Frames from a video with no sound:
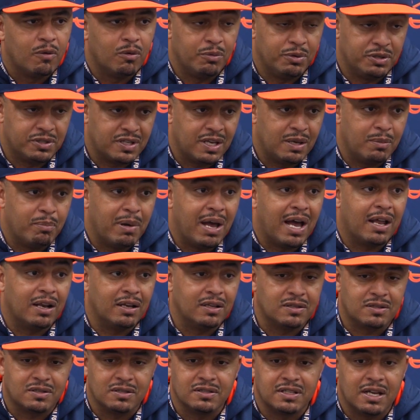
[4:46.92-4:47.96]
When we say
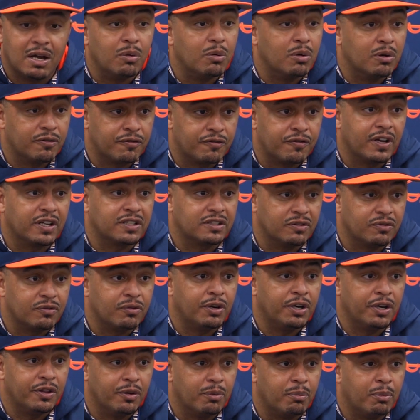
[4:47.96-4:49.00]
balance, is that we're effective
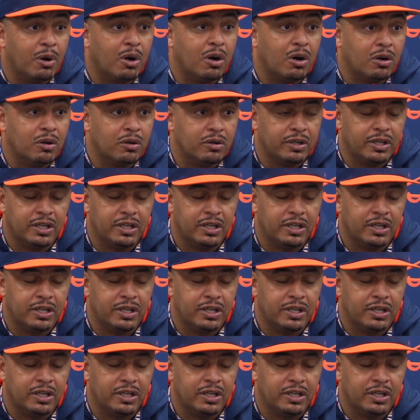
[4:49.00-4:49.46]
running the ball.